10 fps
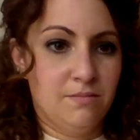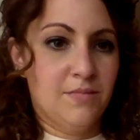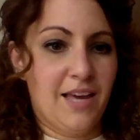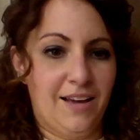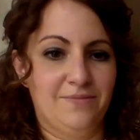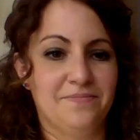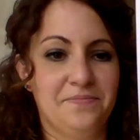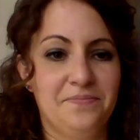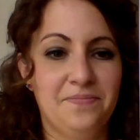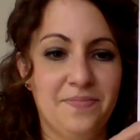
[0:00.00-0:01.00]
Okay.
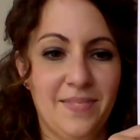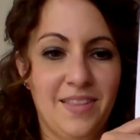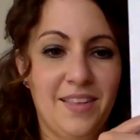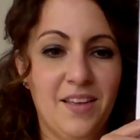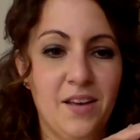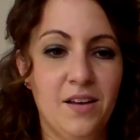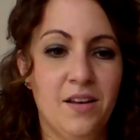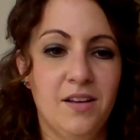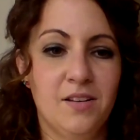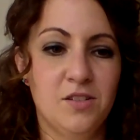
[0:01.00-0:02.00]

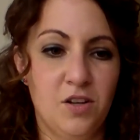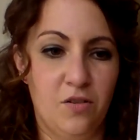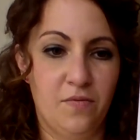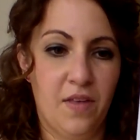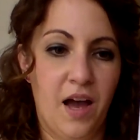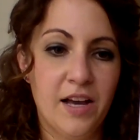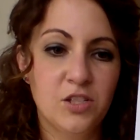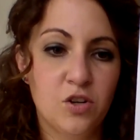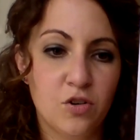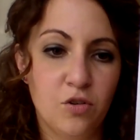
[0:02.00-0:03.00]
So I
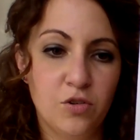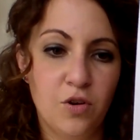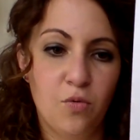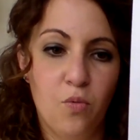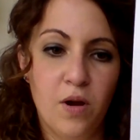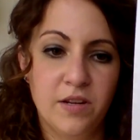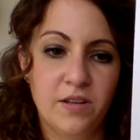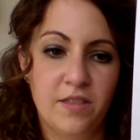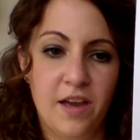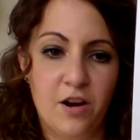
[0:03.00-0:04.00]
circled what
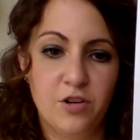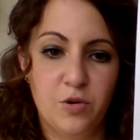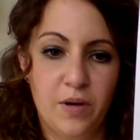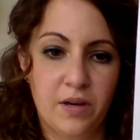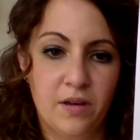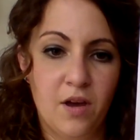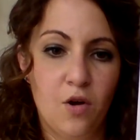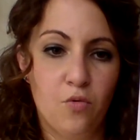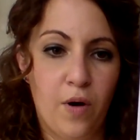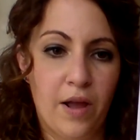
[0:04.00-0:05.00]
they are doing.
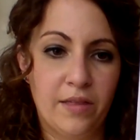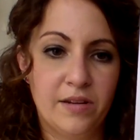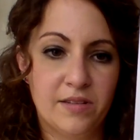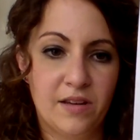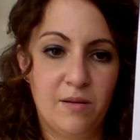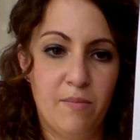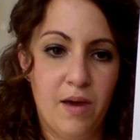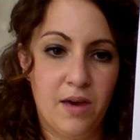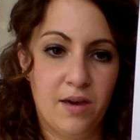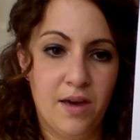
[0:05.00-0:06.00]
Raylan is going to
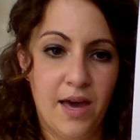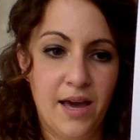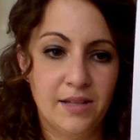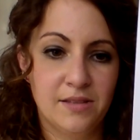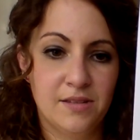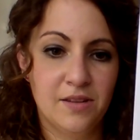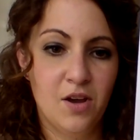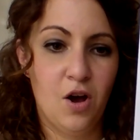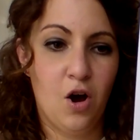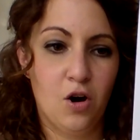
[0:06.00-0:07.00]
make hats.
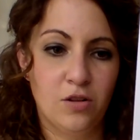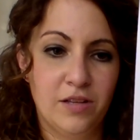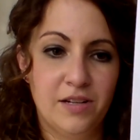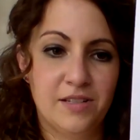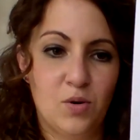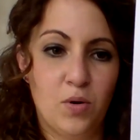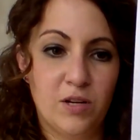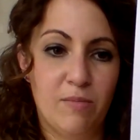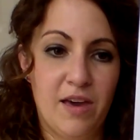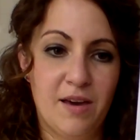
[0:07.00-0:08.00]
Artland is going
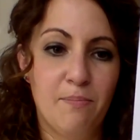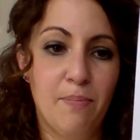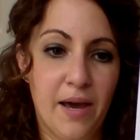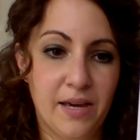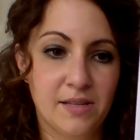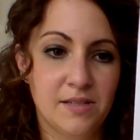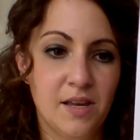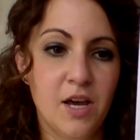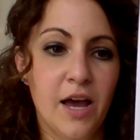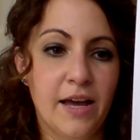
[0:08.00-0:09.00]
to make bikes.
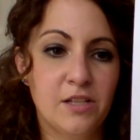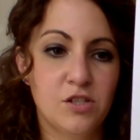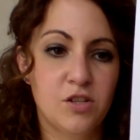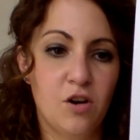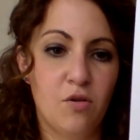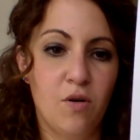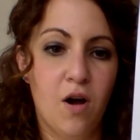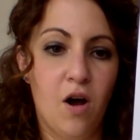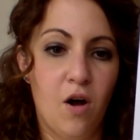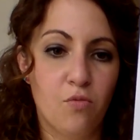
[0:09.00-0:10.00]
And so
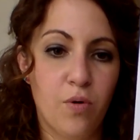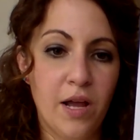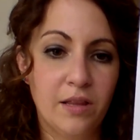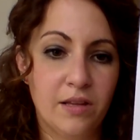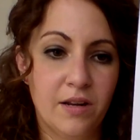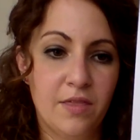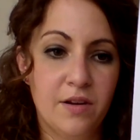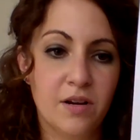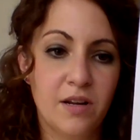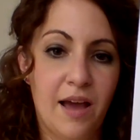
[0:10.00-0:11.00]
Raylan,
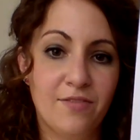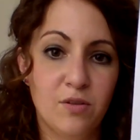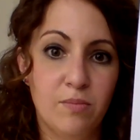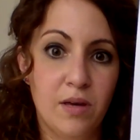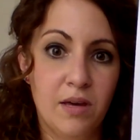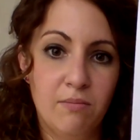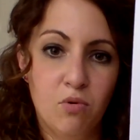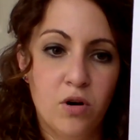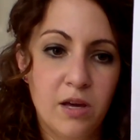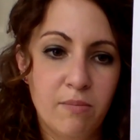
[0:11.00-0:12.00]
they're going to have to be
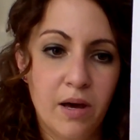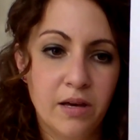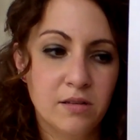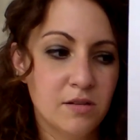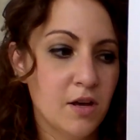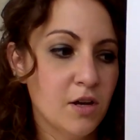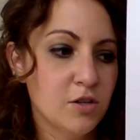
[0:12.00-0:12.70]
importing bikes.